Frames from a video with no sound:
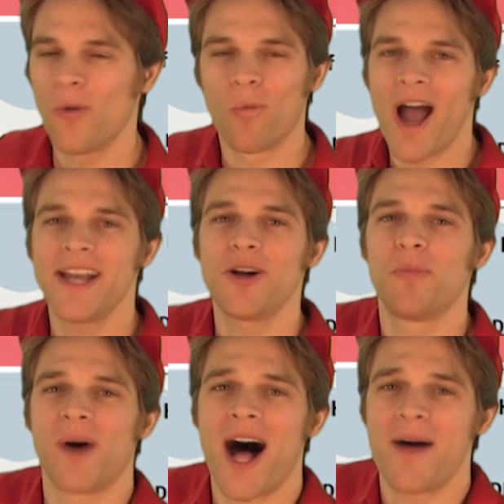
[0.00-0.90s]
Why did
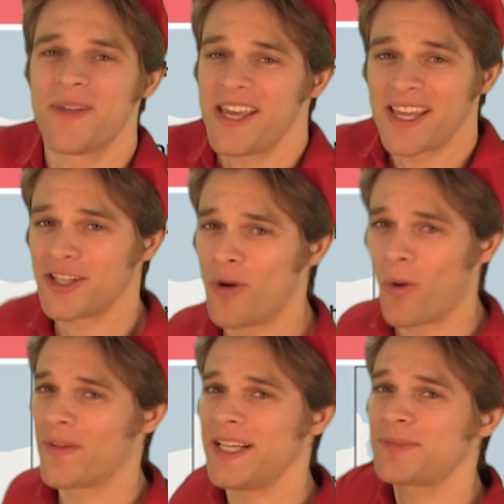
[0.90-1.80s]
Obama
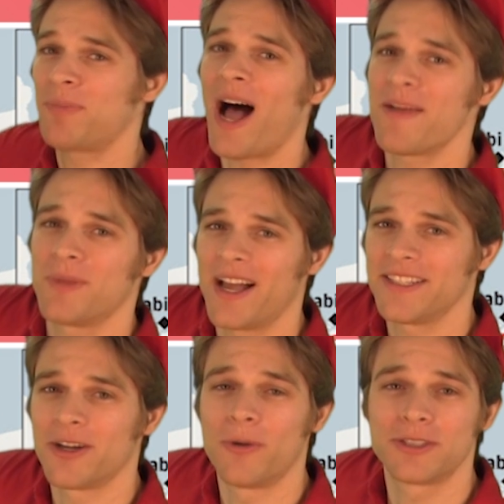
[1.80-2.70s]
ignore this
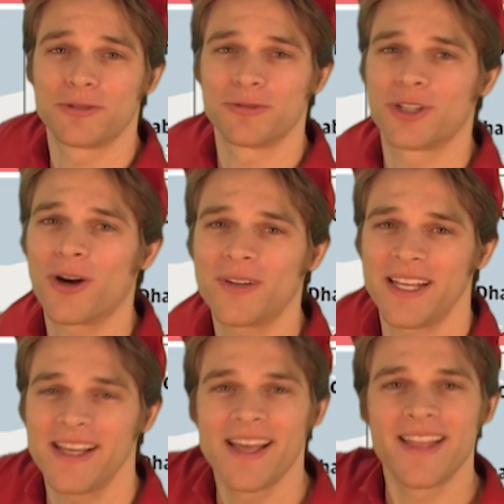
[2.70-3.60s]
pipeline going through
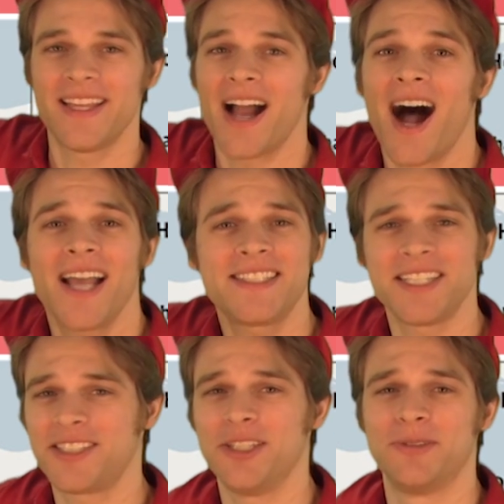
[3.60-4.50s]
Turkey that
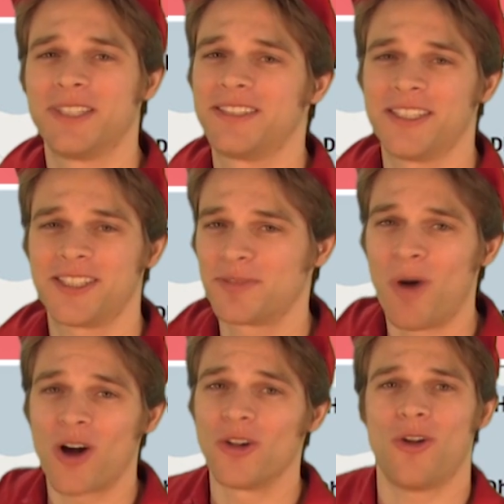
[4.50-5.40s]
ISIS uses to
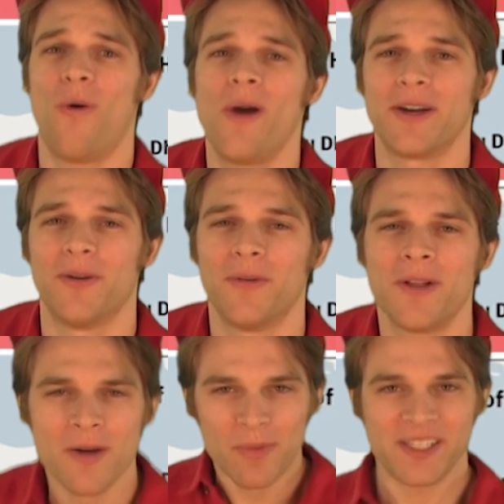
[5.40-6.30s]
smuggle oil,
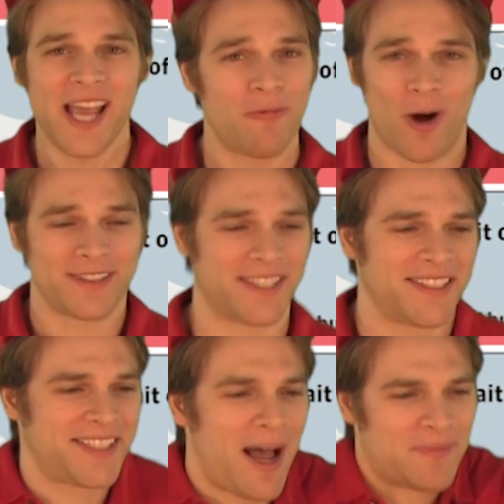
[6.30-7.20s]
but yet wants
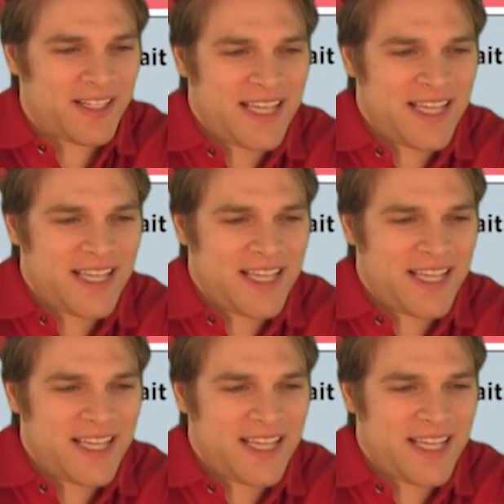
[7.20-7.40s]
to stop